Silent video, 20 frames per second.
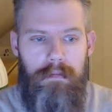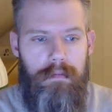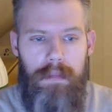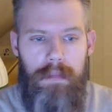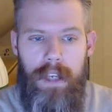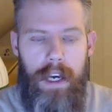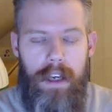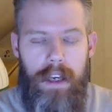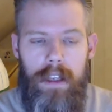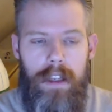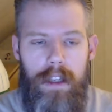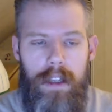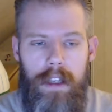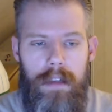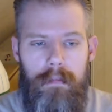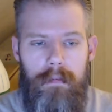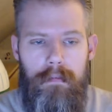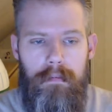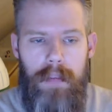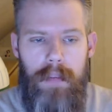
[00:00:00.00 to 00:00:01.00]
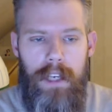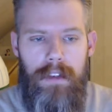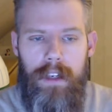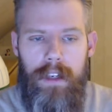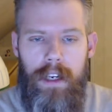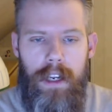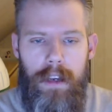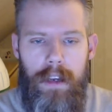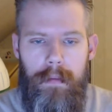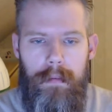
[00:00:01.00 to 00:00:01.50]
yeah, it
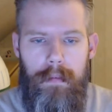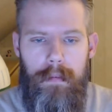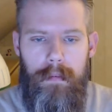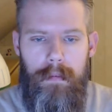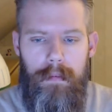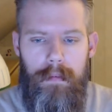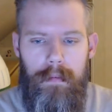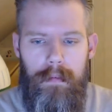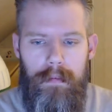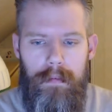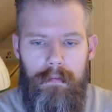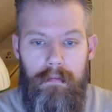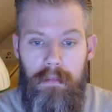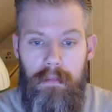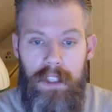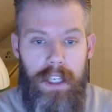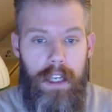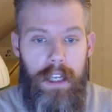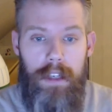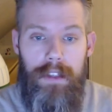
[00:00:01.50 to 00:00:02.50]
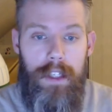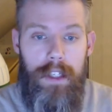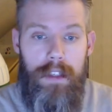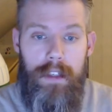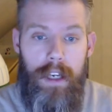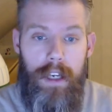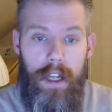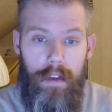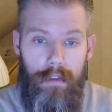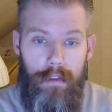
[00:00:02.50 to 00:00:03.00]
basically sells
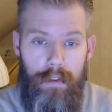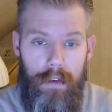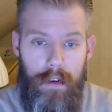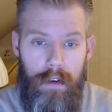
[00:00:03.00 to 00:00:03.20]
itself.